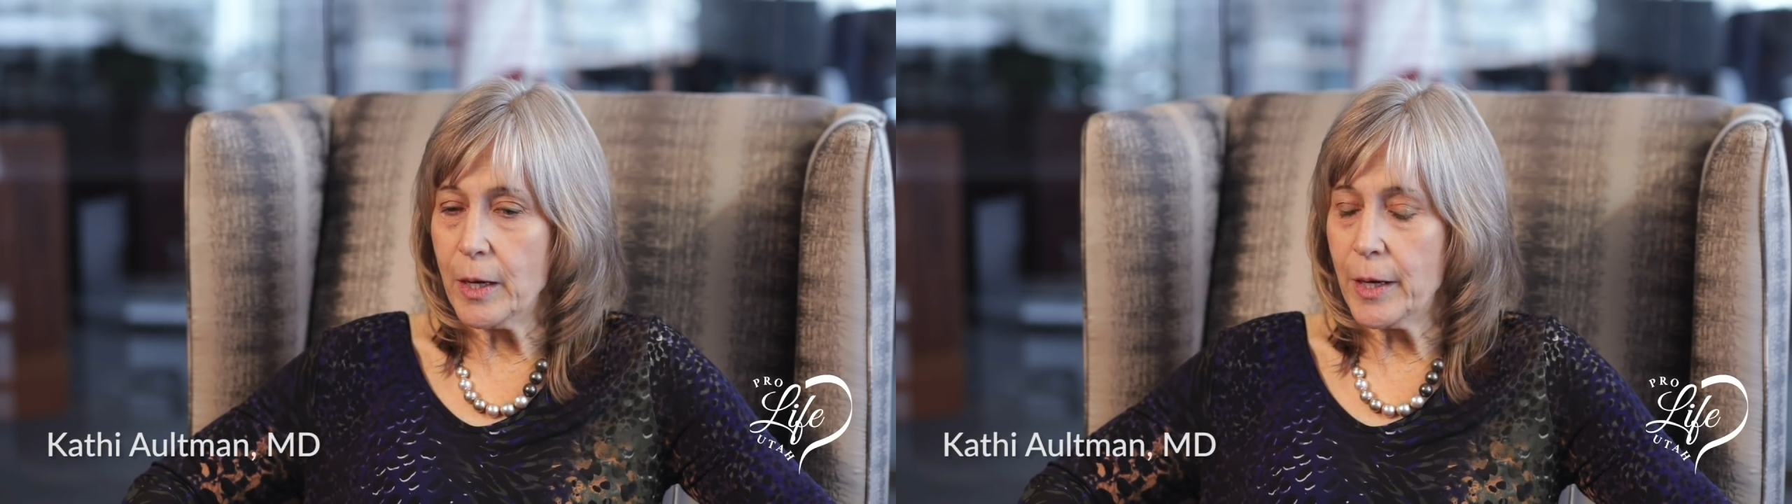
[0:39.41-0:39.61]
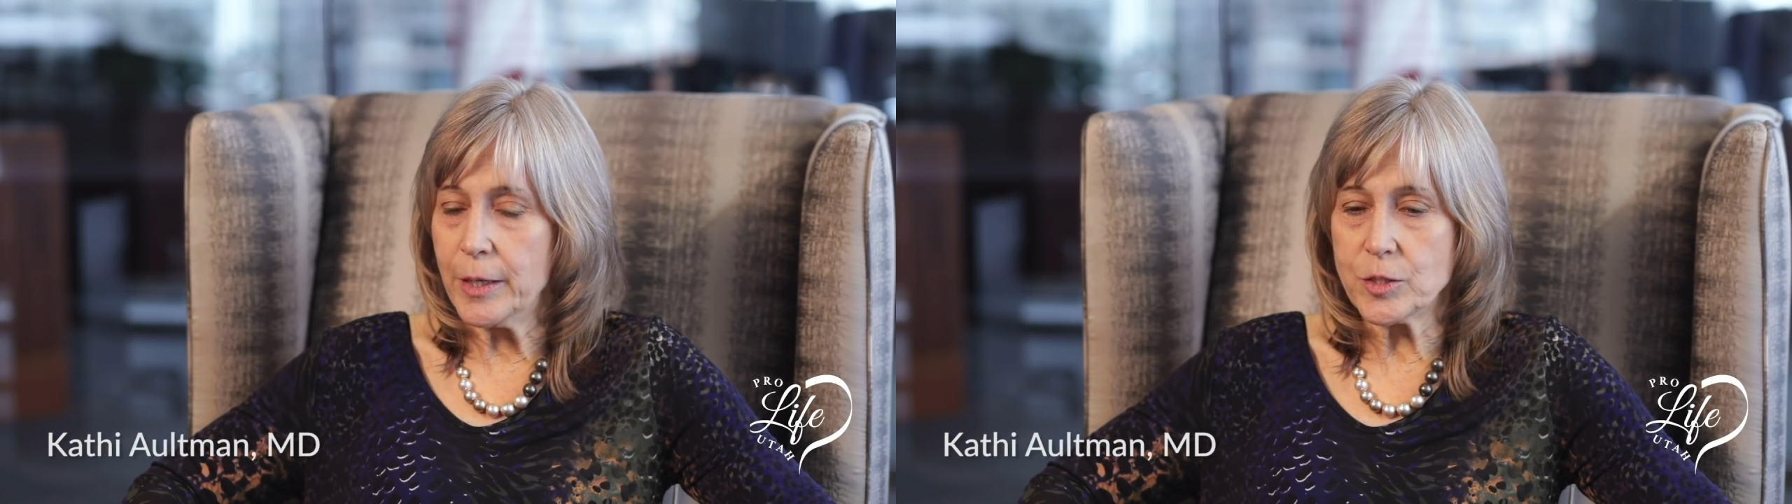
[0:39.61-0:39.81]

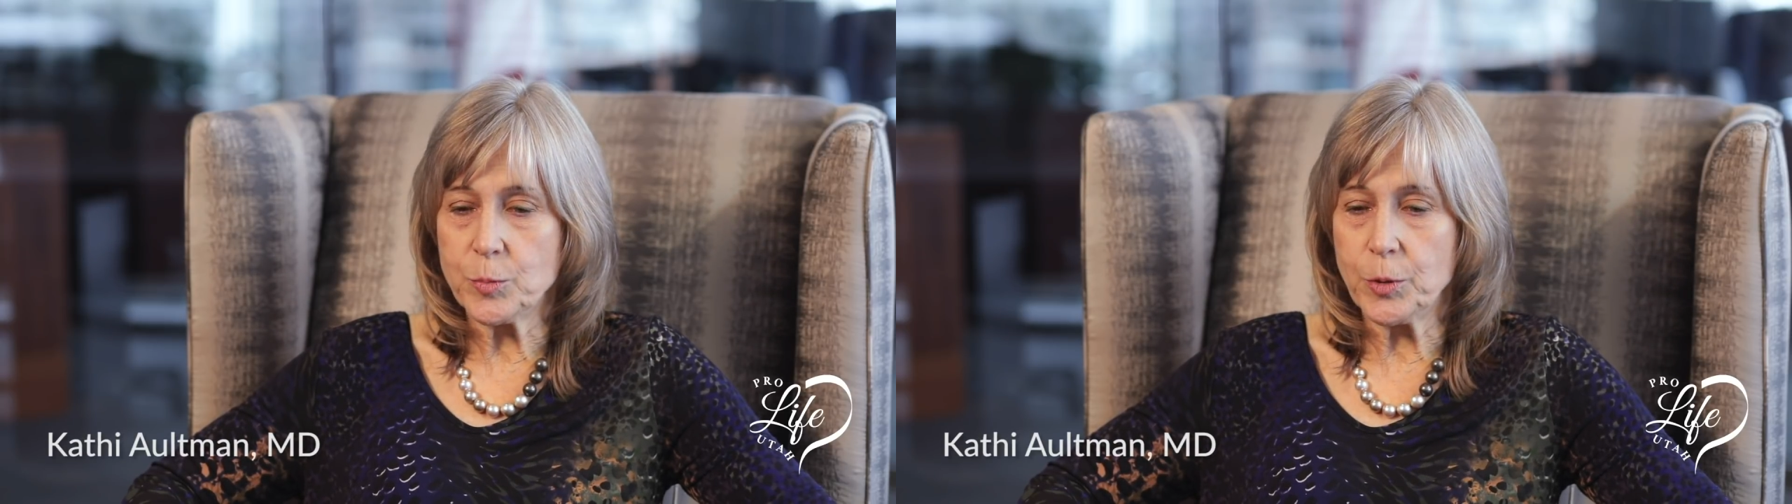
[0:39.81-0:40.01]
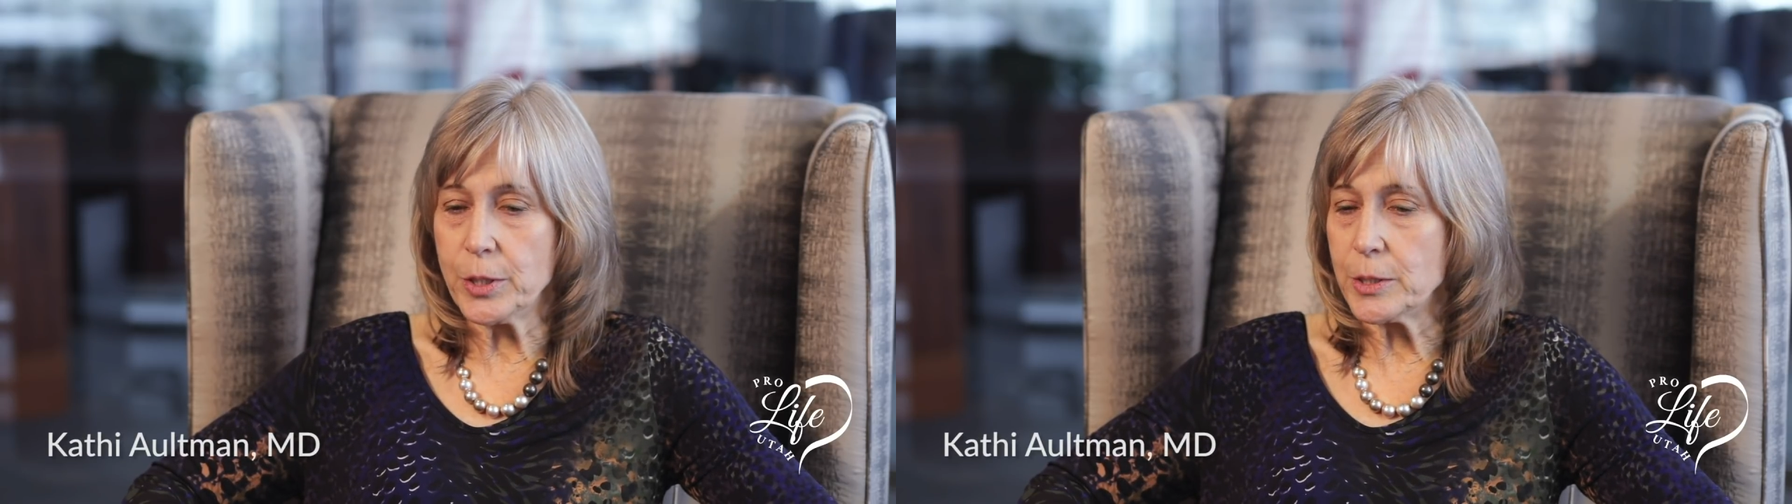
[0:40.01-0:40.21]
I
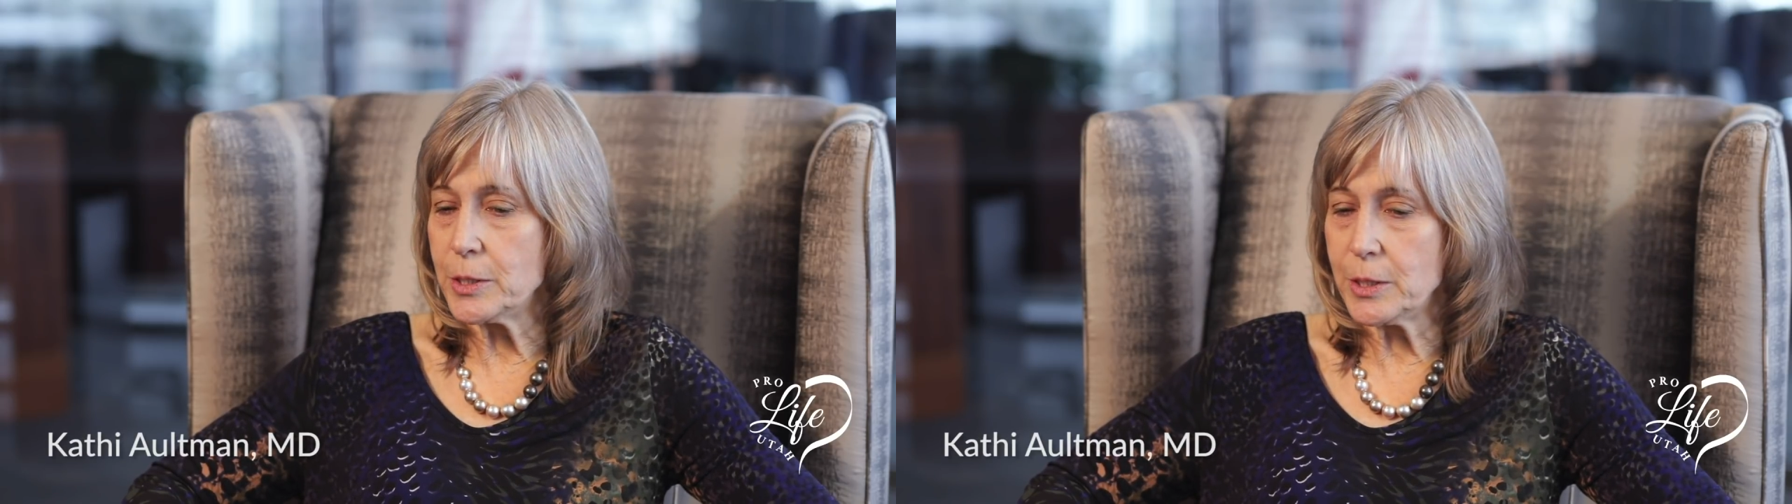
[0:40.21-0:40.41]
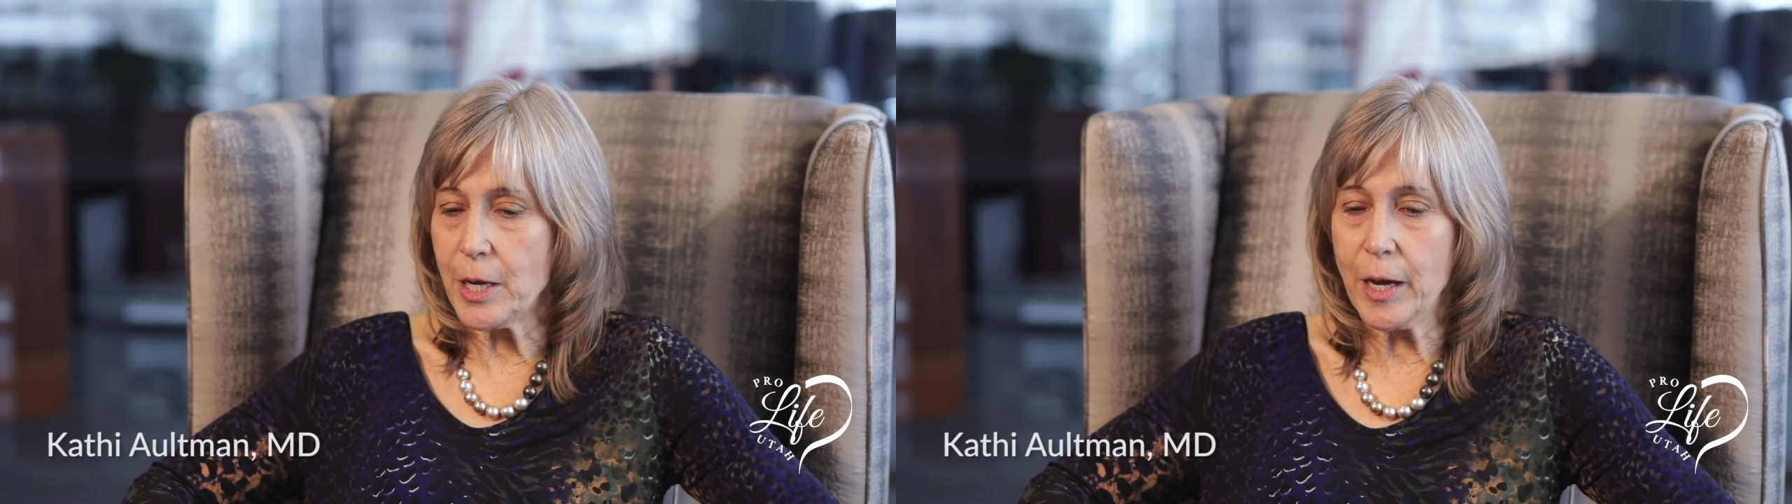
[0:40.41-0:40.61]

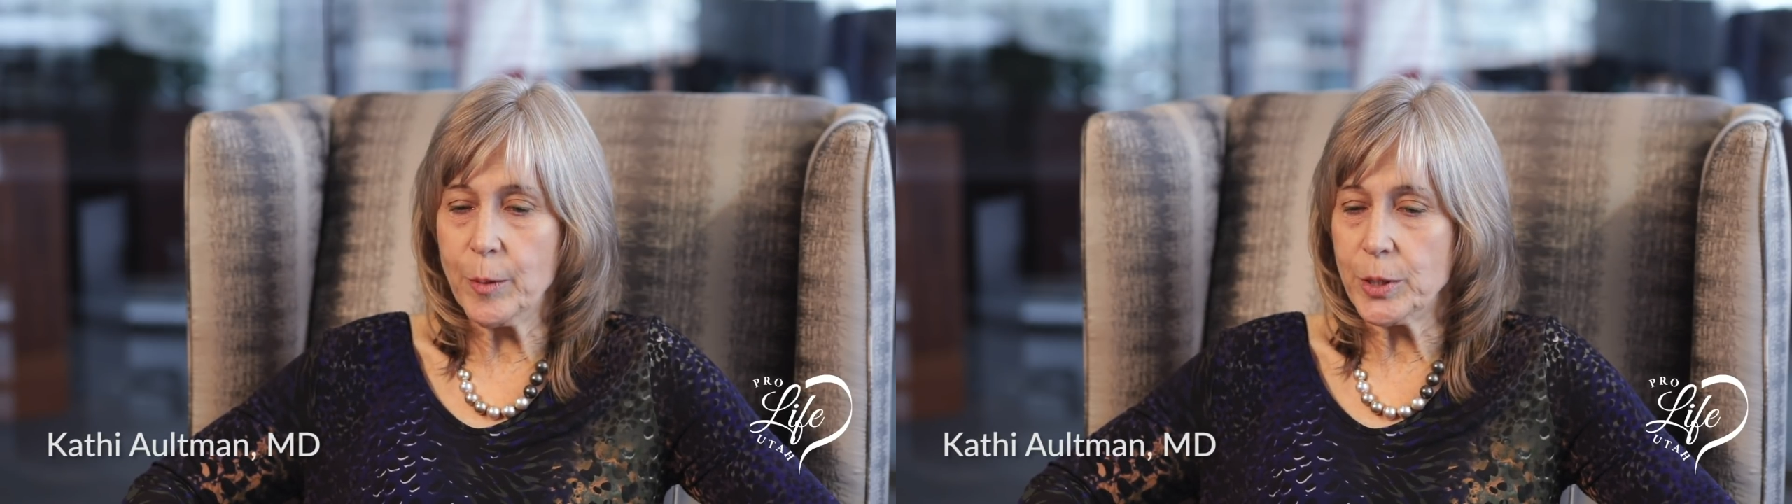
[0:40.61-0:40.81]
experienced time